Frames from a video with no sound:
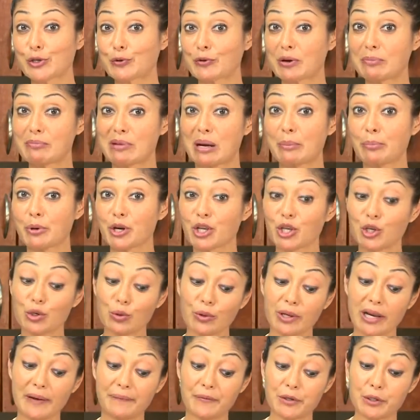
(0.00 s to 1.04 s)
And remember, you
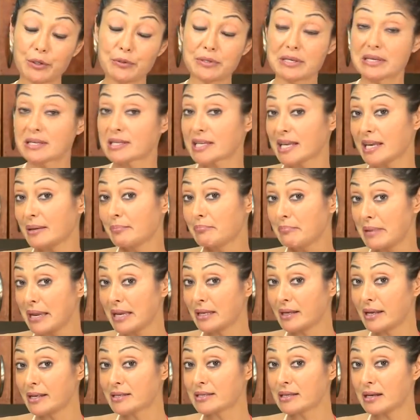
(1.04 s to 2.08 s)
don't have to use the same
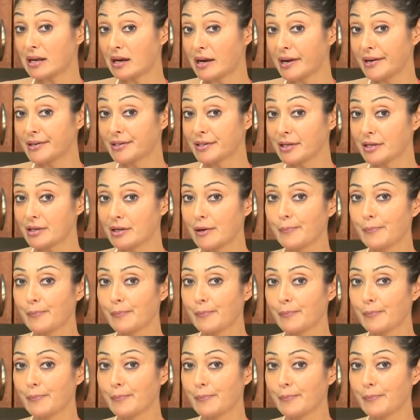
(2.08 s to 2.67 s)
mayonnaise that I did.